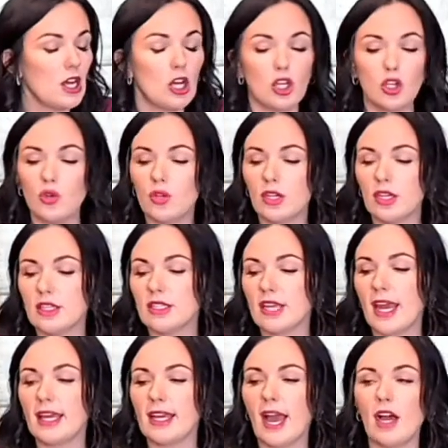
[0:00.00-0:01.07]
You could
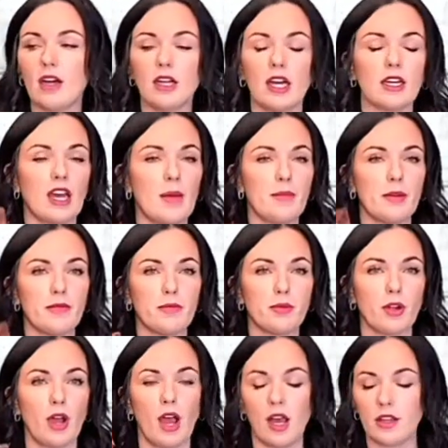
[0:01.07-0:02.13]
take out a cup of
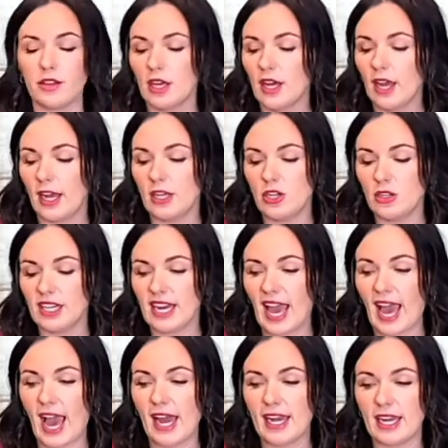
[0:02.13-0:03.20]
broth and you could
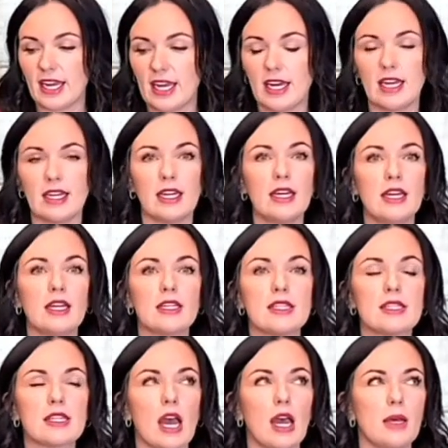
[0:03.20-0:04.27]
add in
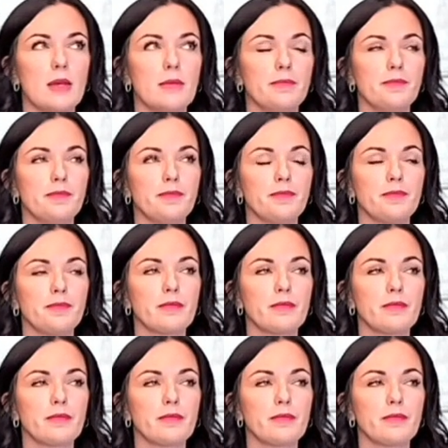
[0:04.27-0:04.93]
some